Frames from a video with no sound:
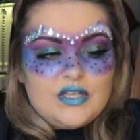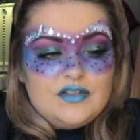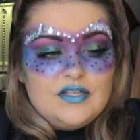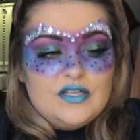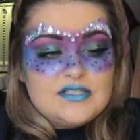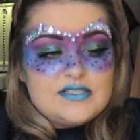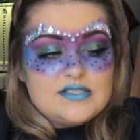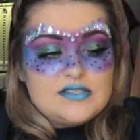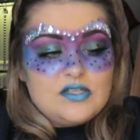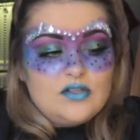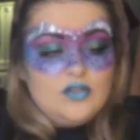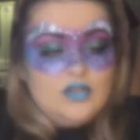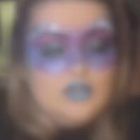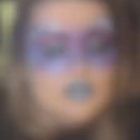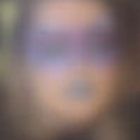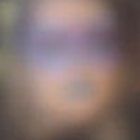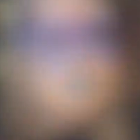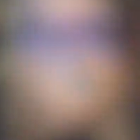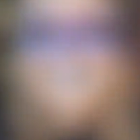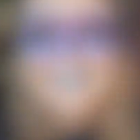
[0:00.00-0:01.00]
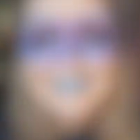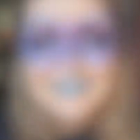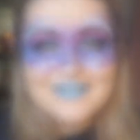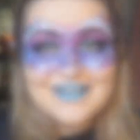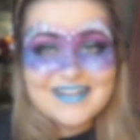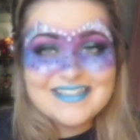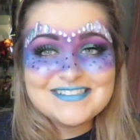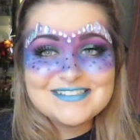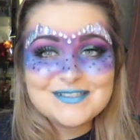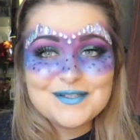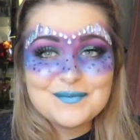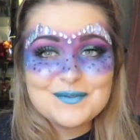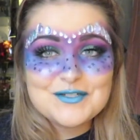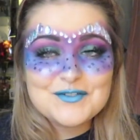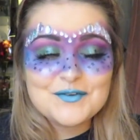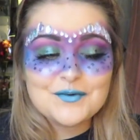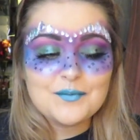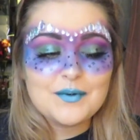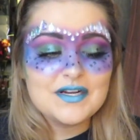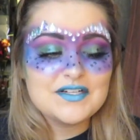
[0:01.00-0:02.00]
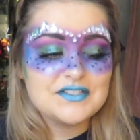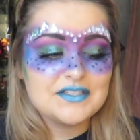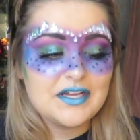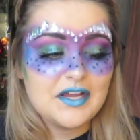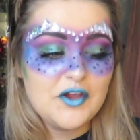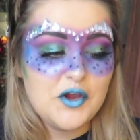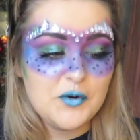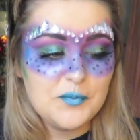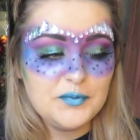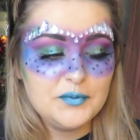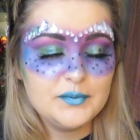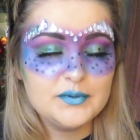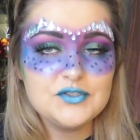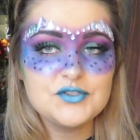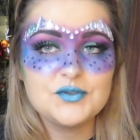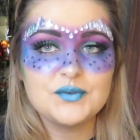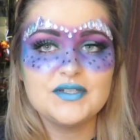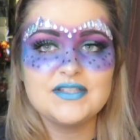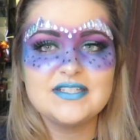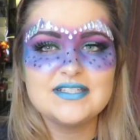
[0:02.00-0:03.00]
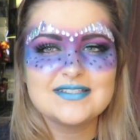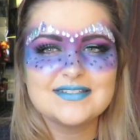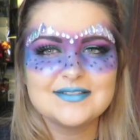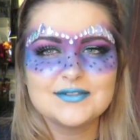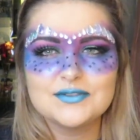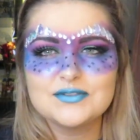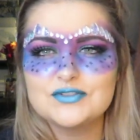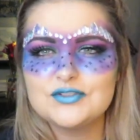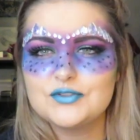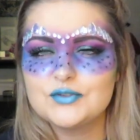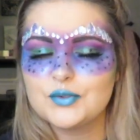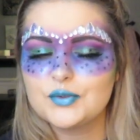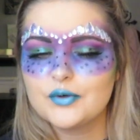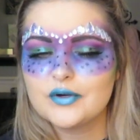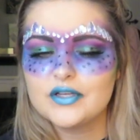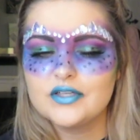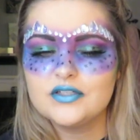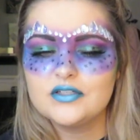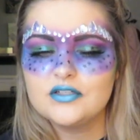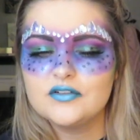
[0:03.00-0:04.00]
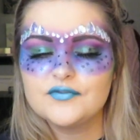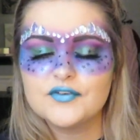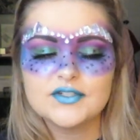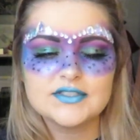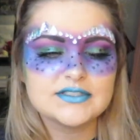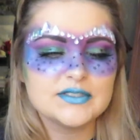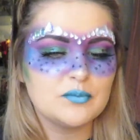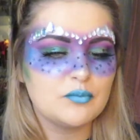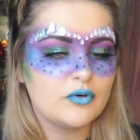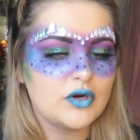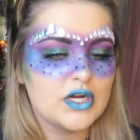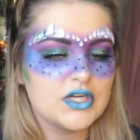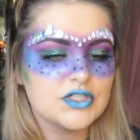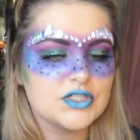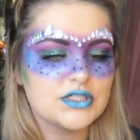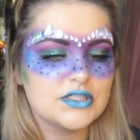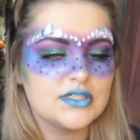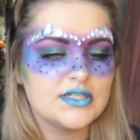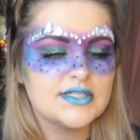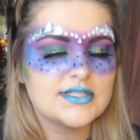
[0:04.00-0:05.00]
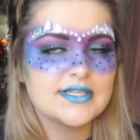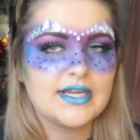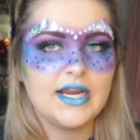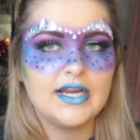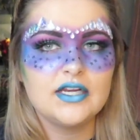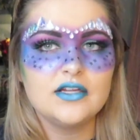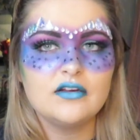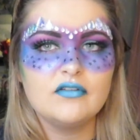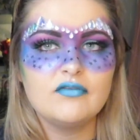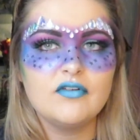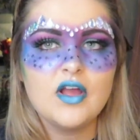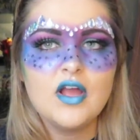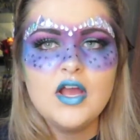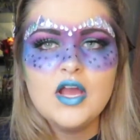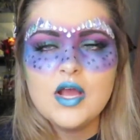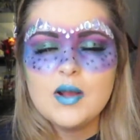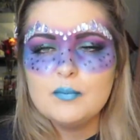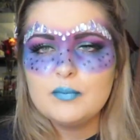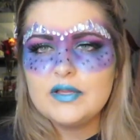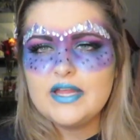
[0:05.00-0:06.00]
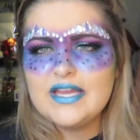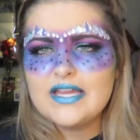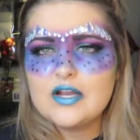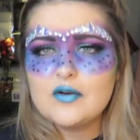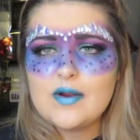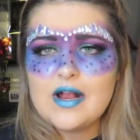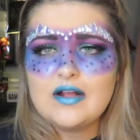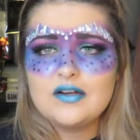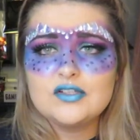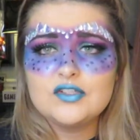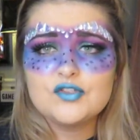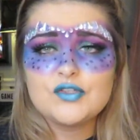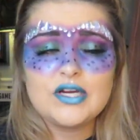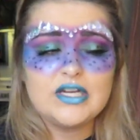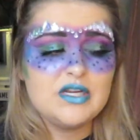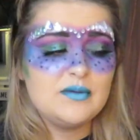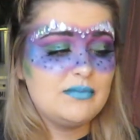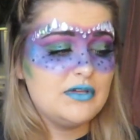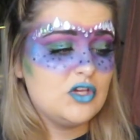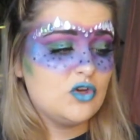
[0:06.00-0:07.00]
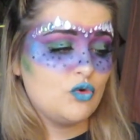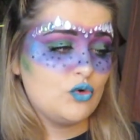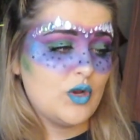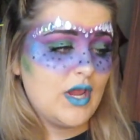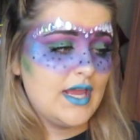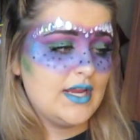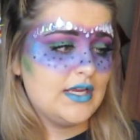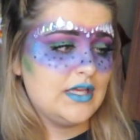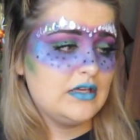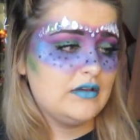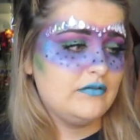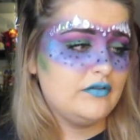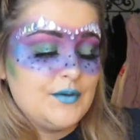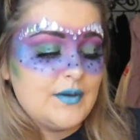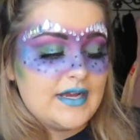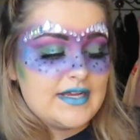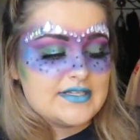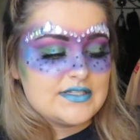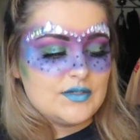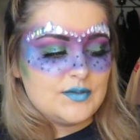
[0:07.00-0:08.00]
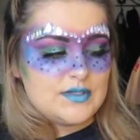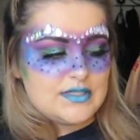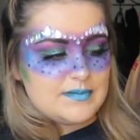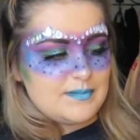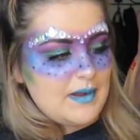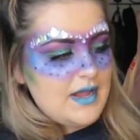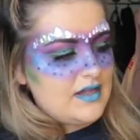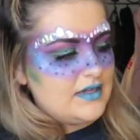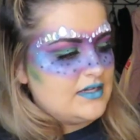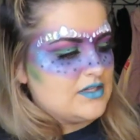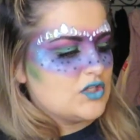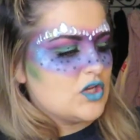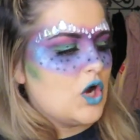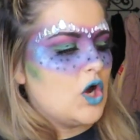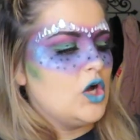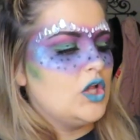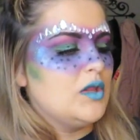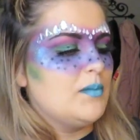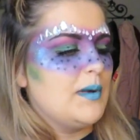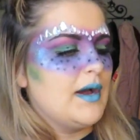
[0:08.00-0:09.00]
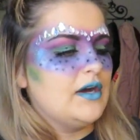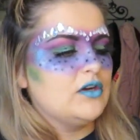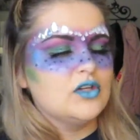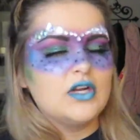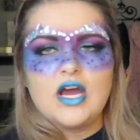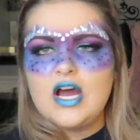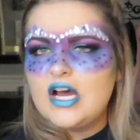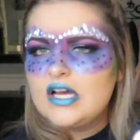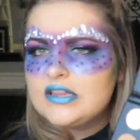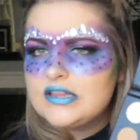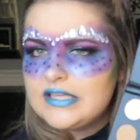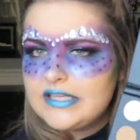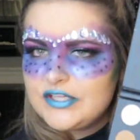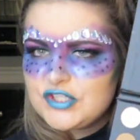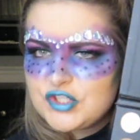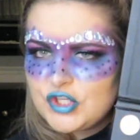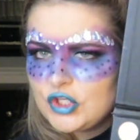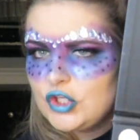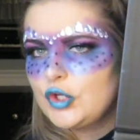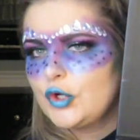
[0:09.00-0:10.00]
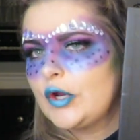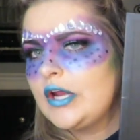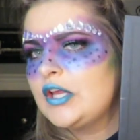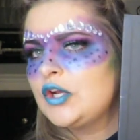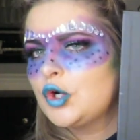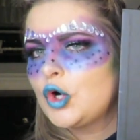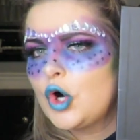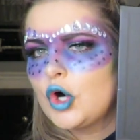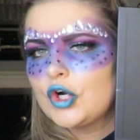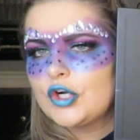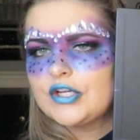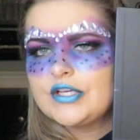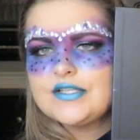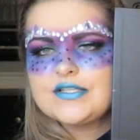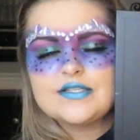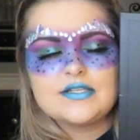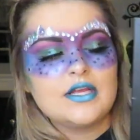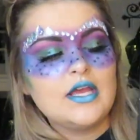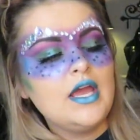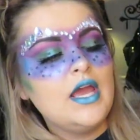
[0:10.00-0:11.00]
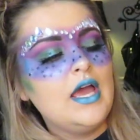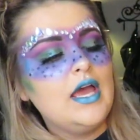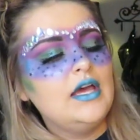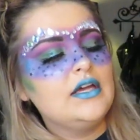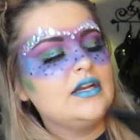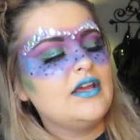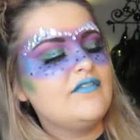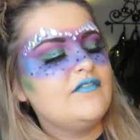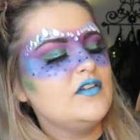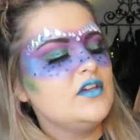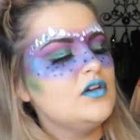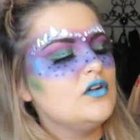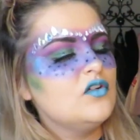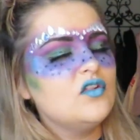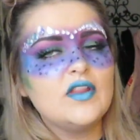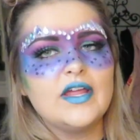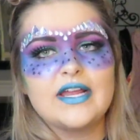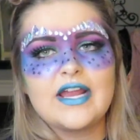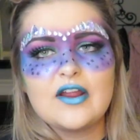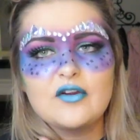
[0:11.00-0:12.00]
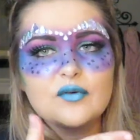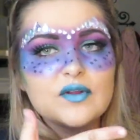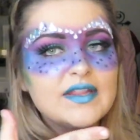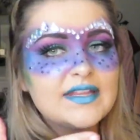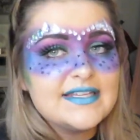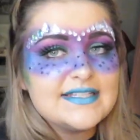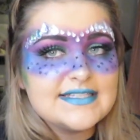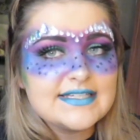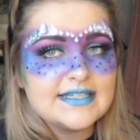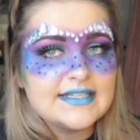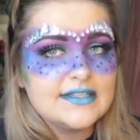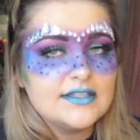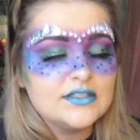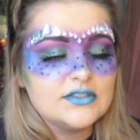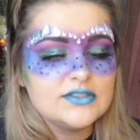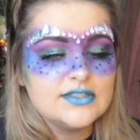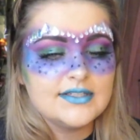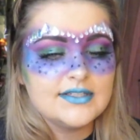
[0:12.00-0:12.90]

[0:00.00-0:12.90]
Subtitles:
This is a look. Thank you guys so much for watching. I hope you enjoyed this little tutorial, first impressions, kind of playing around and trying to be creative. You guys know this palette is all about unleashing your inner artist, and I feel like I really did